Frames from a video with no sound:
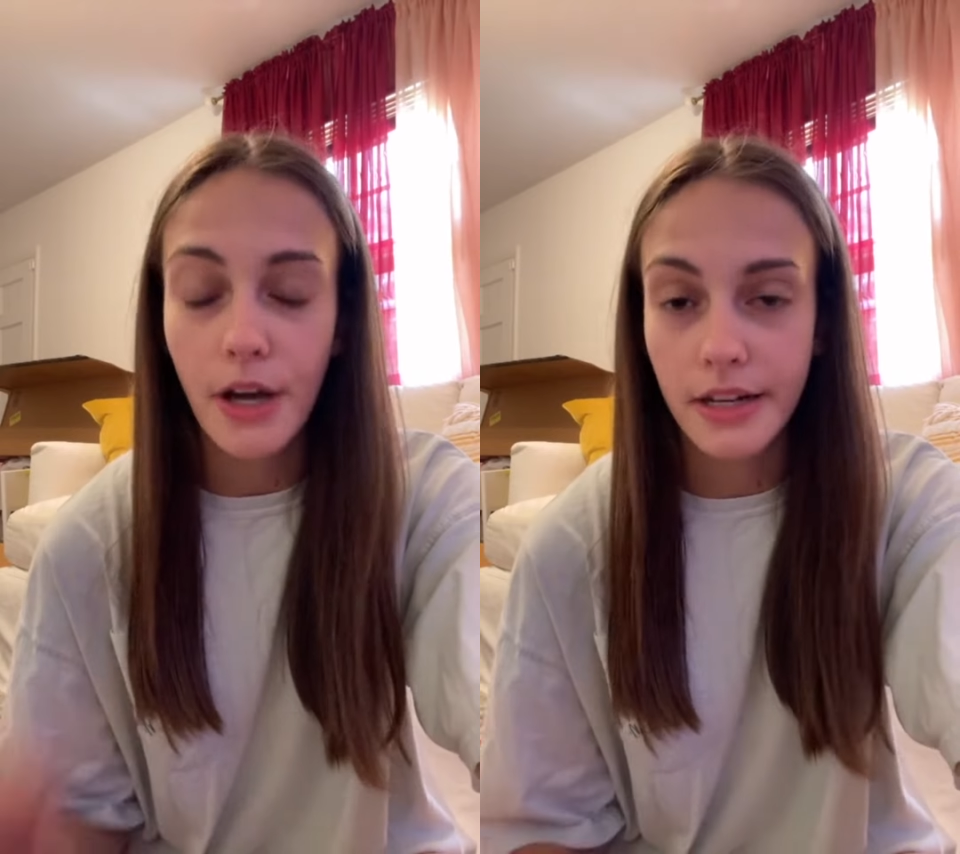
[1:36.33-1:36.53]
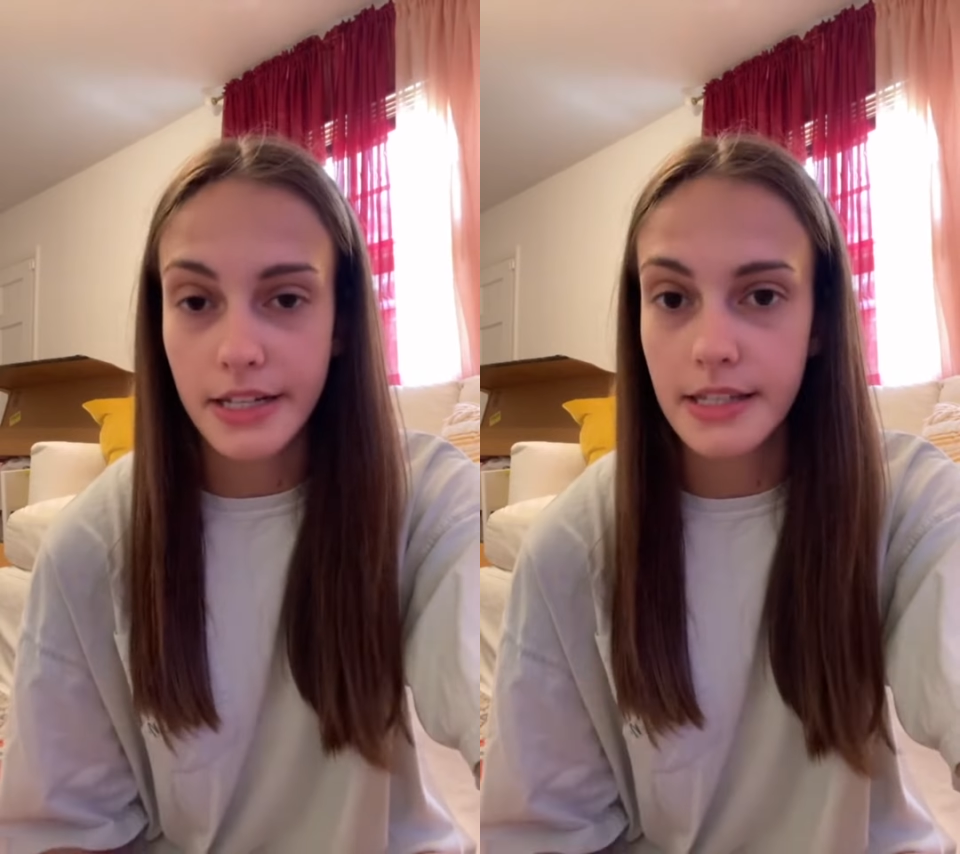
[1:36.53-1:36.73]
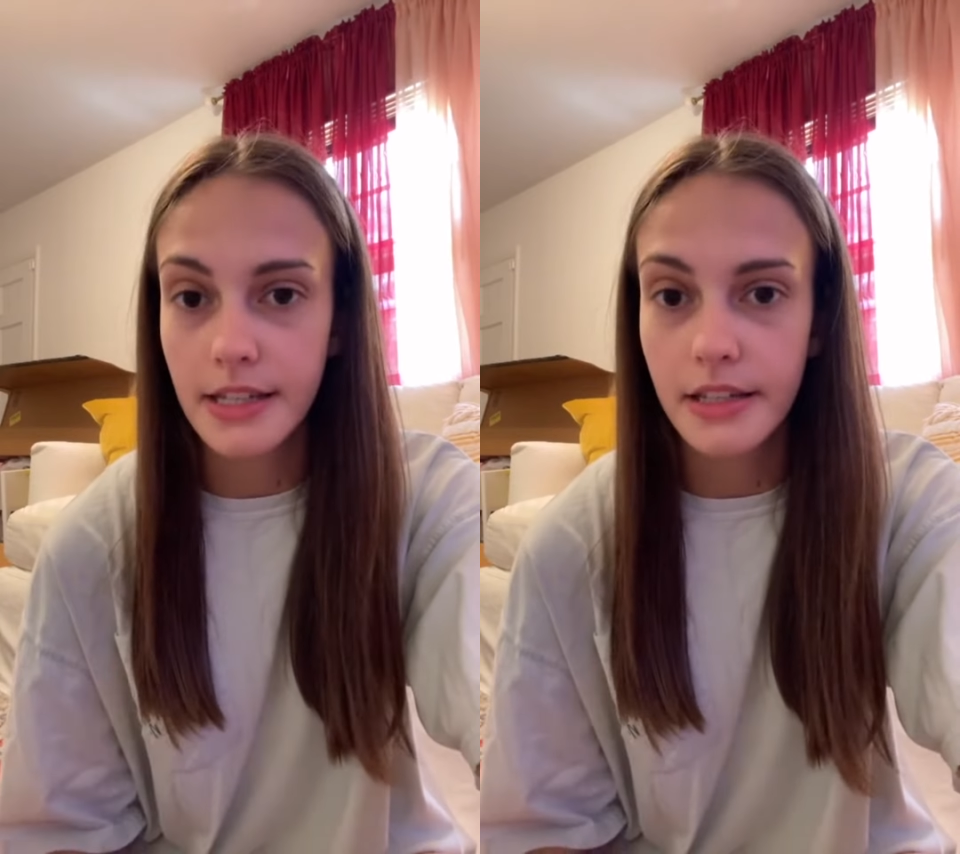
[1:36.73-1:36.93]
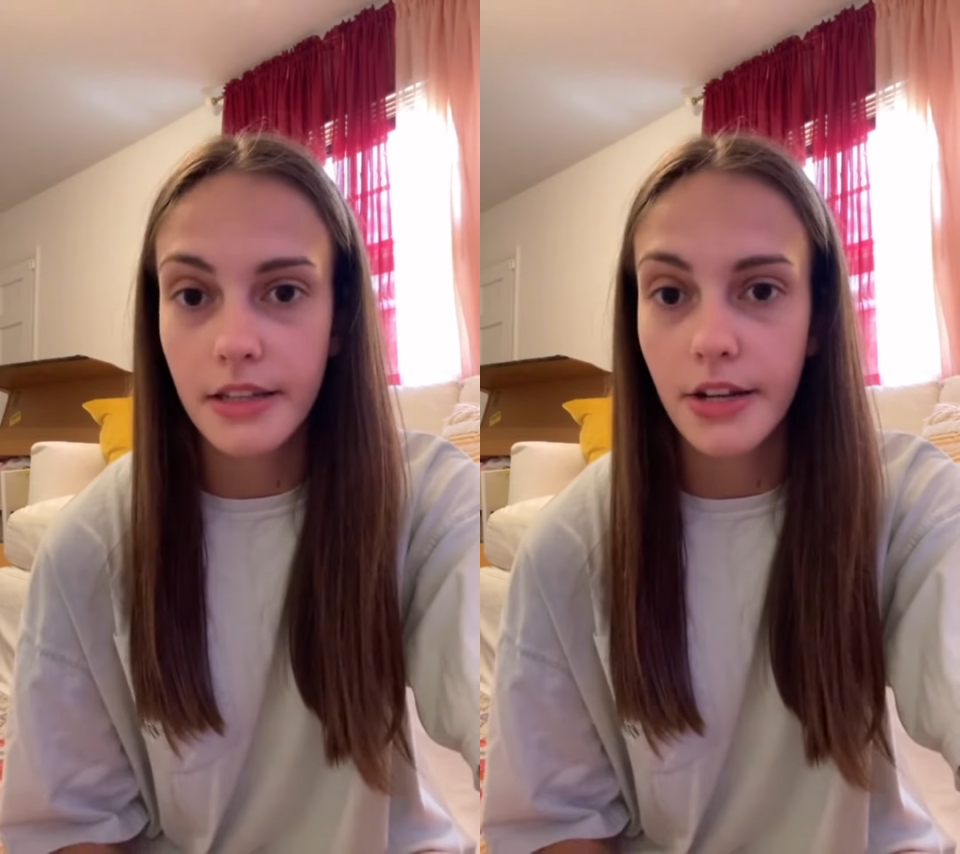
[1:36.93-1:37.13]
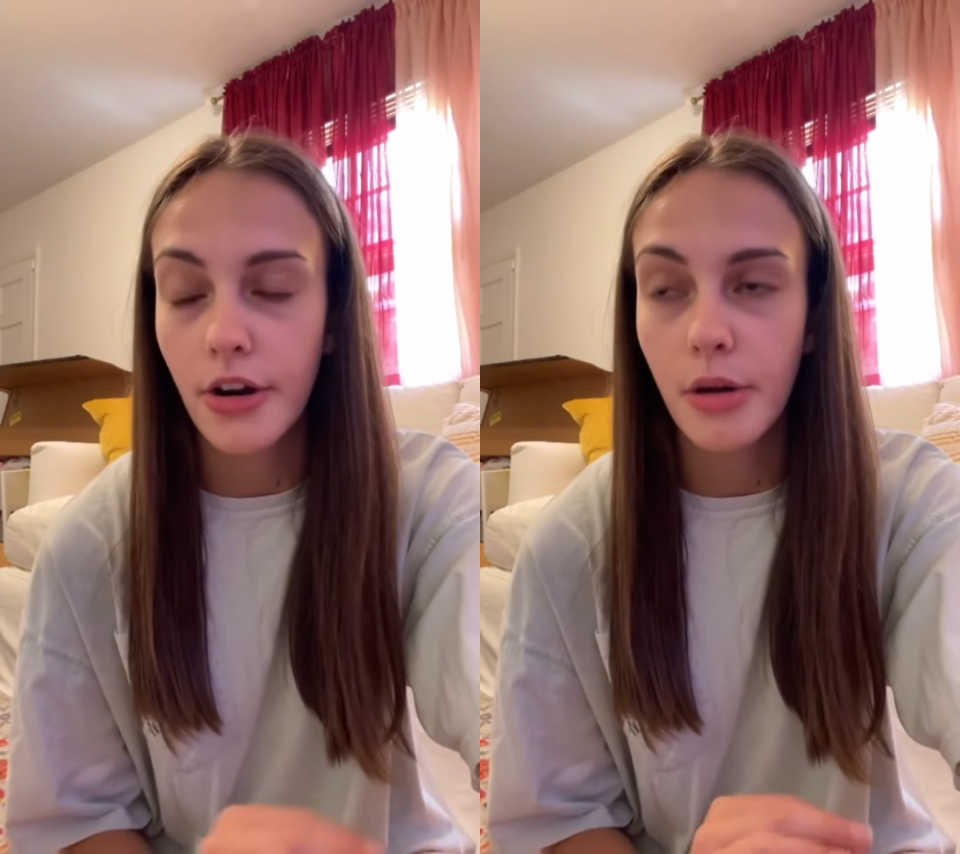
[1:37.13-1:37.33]
honestly,
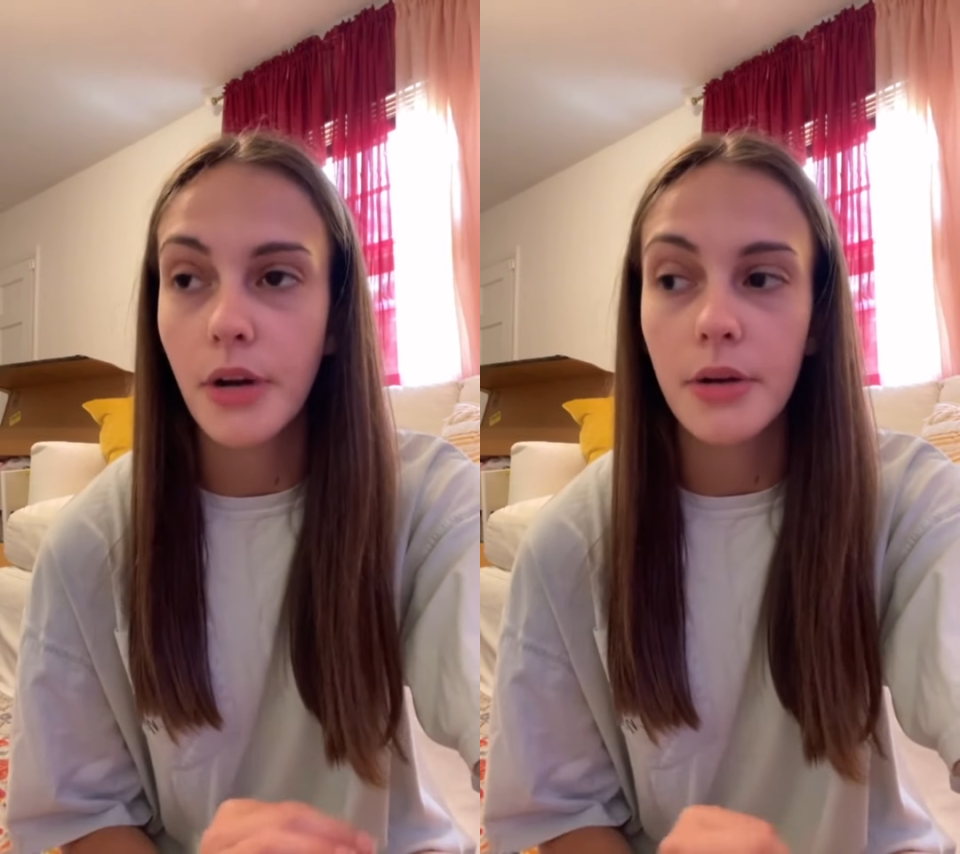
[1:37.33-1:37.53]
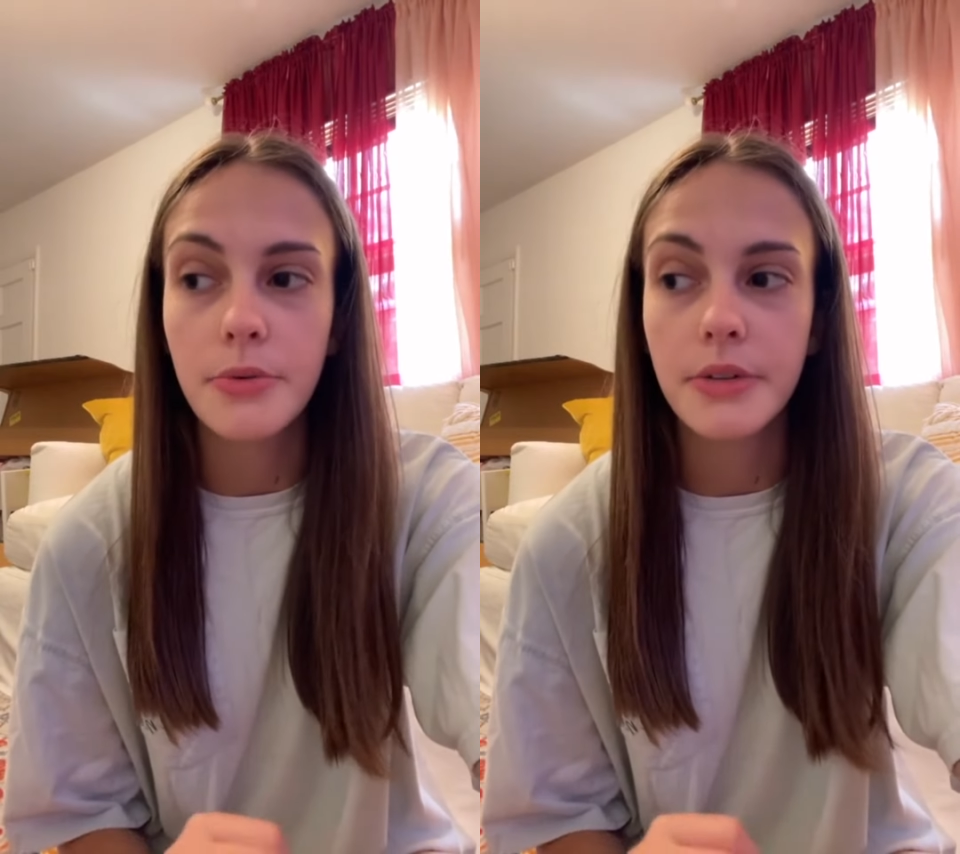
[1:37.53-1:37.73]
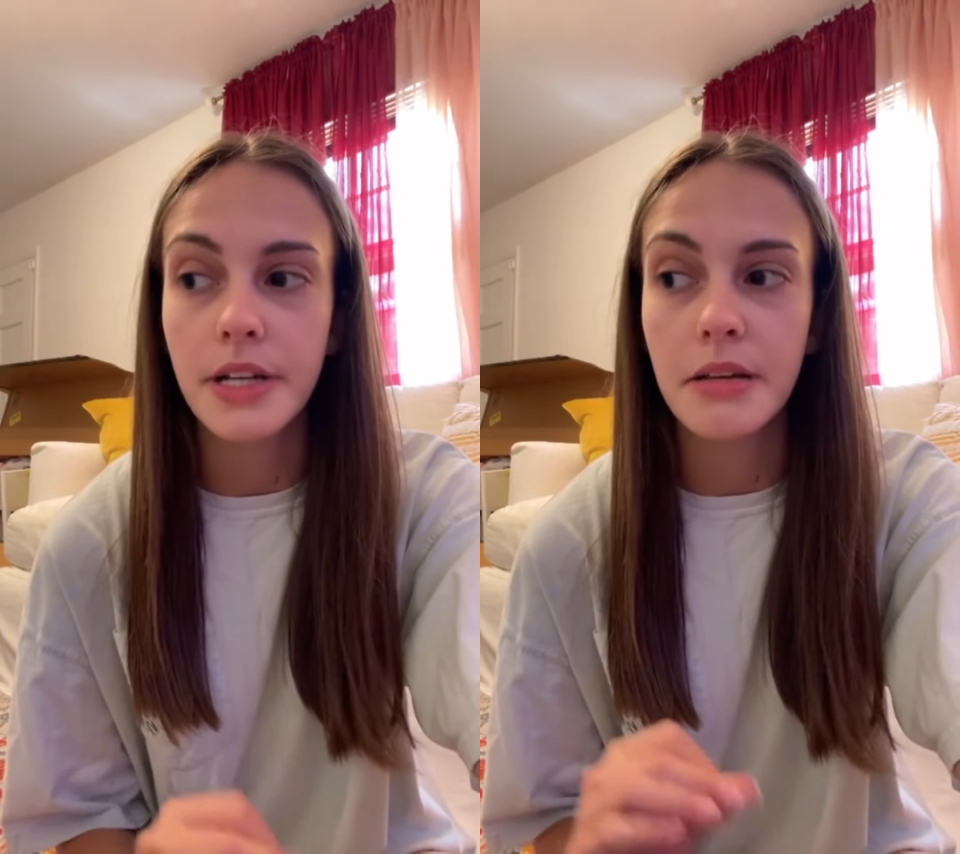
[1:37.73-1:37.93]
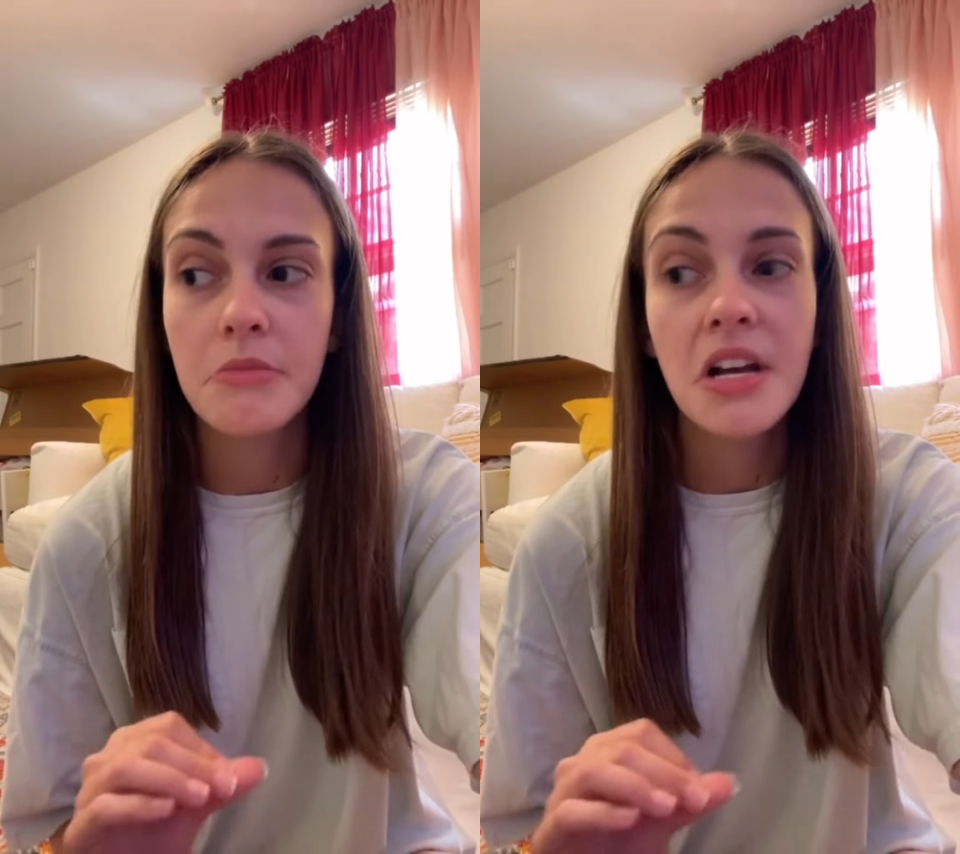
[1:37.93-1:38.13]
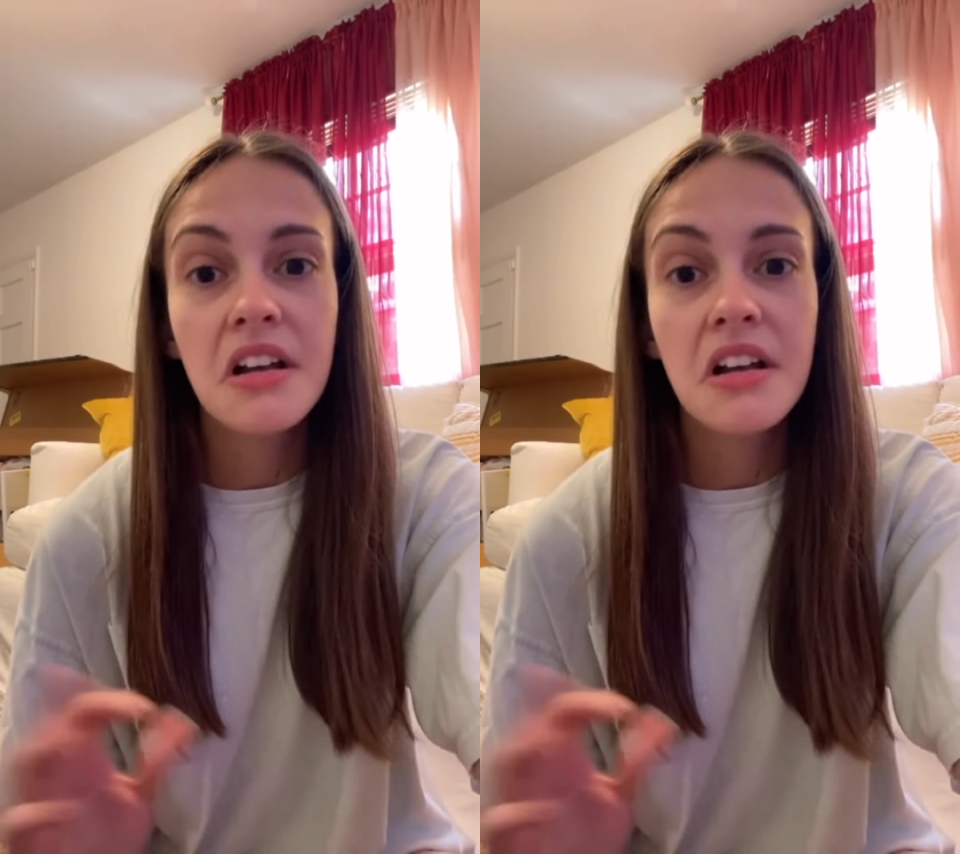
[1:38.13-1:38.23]
that there are probably